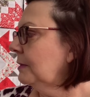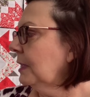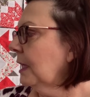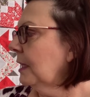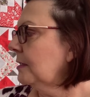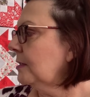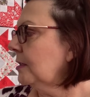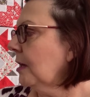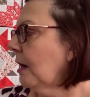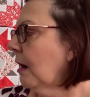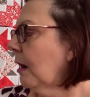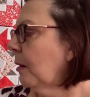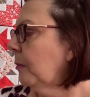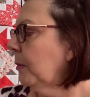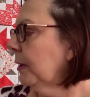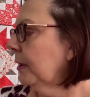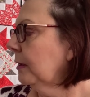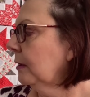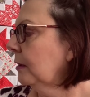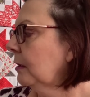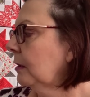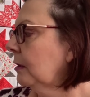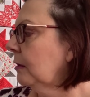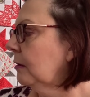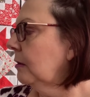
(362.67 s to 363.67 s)

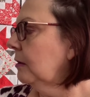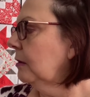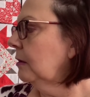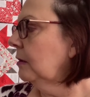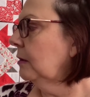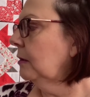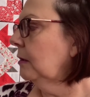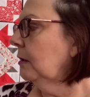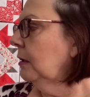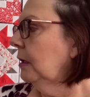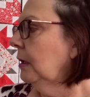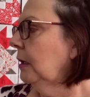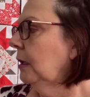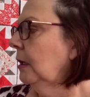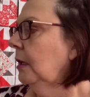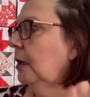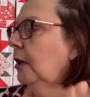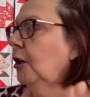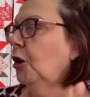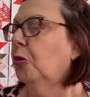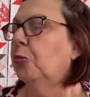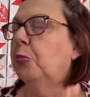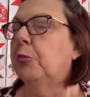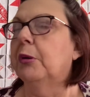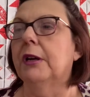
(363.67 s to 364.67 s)
topic.
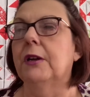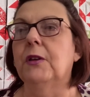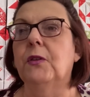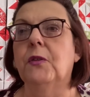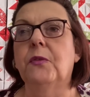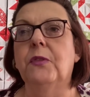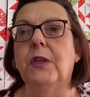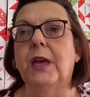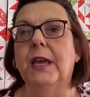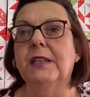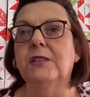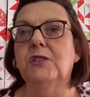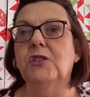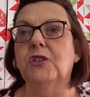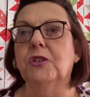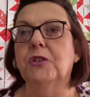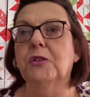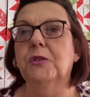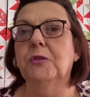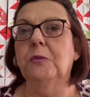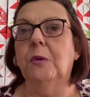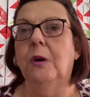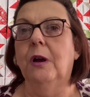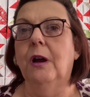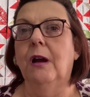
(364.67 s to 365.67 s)
But
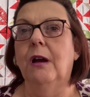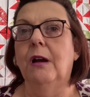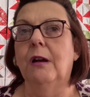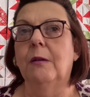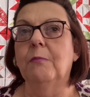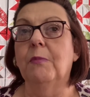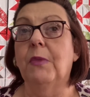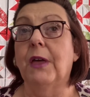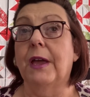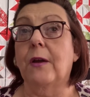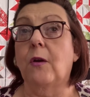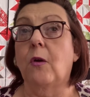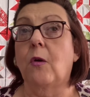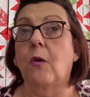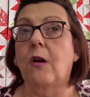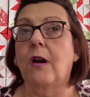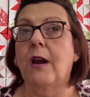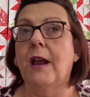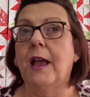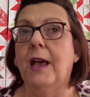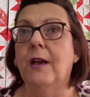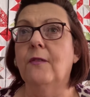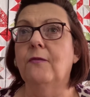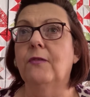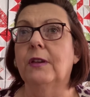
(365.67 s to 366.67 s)
they are
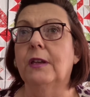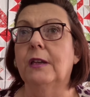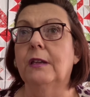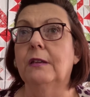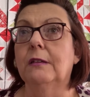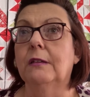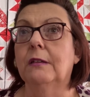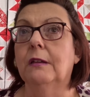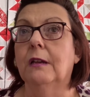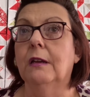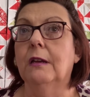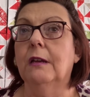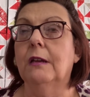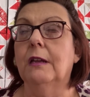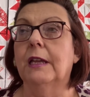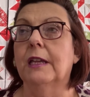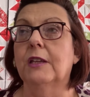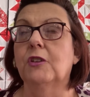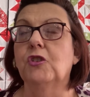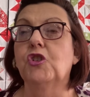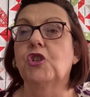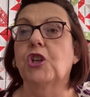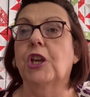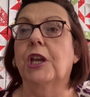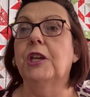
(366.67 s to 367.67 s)
having
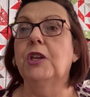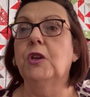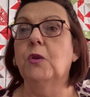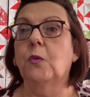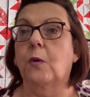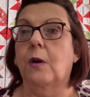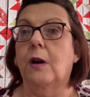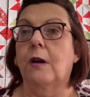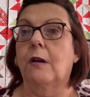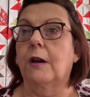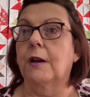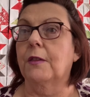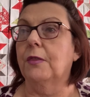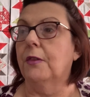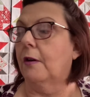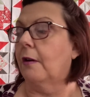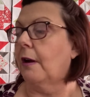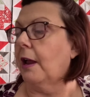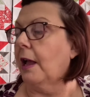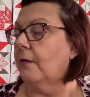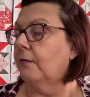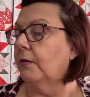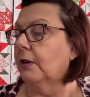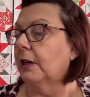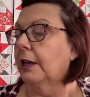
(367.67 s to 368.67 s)
in January, they're
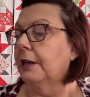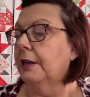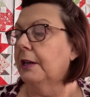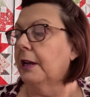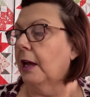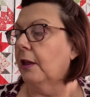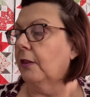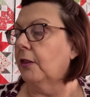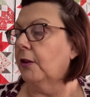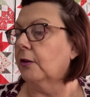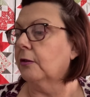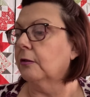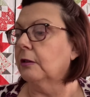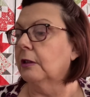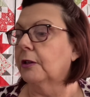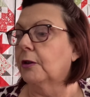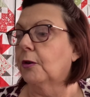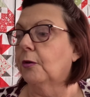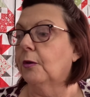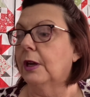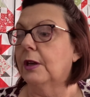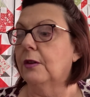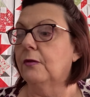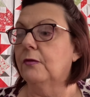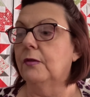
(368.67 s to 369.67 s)
having another
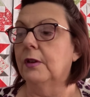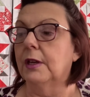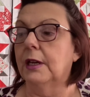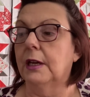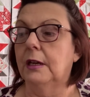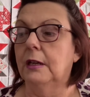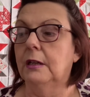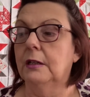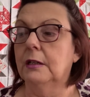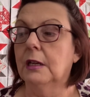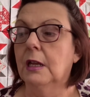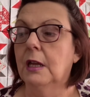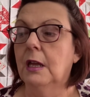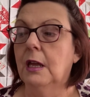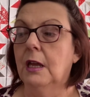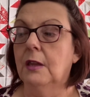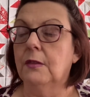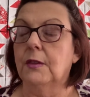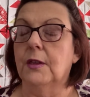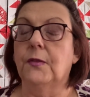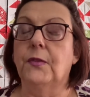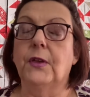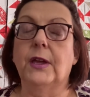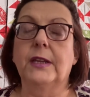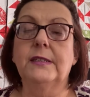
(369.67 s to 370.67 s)
little event
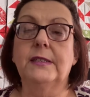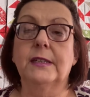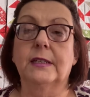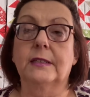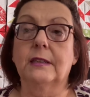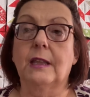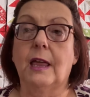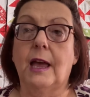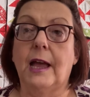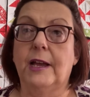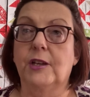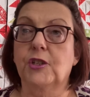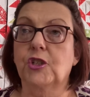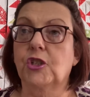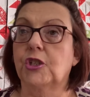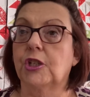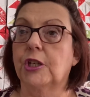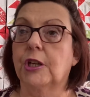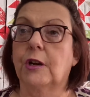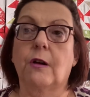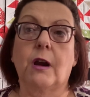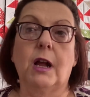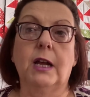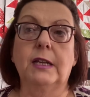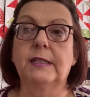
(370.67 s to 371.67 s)
that they did last
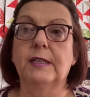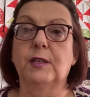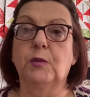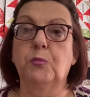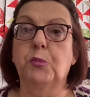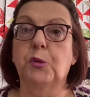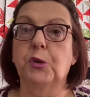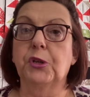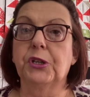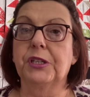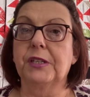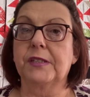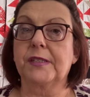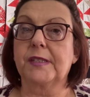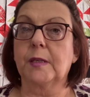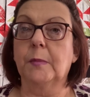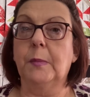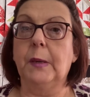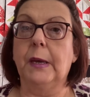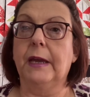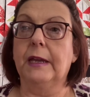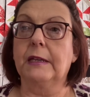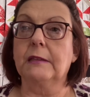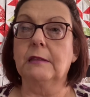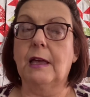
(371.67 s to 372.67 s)
year. I didn't
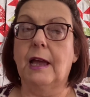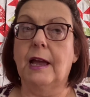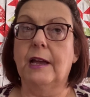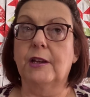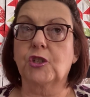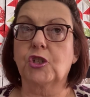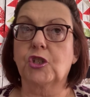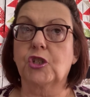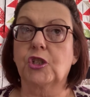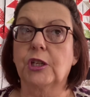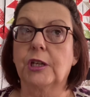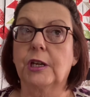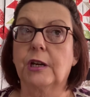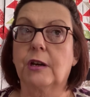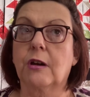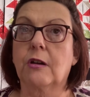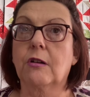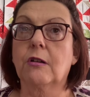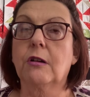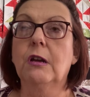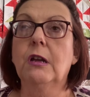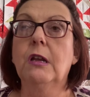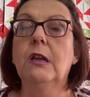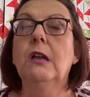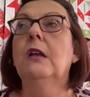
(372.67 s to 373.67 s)
participate last
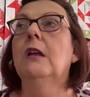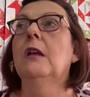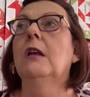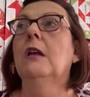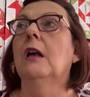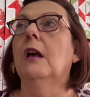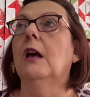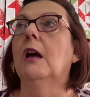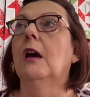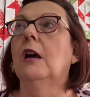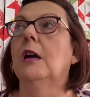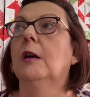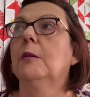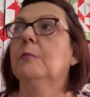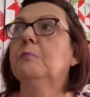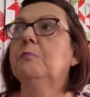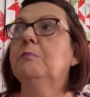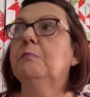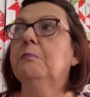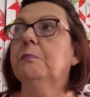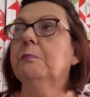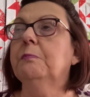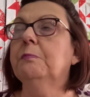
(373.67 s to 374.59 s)
year, um,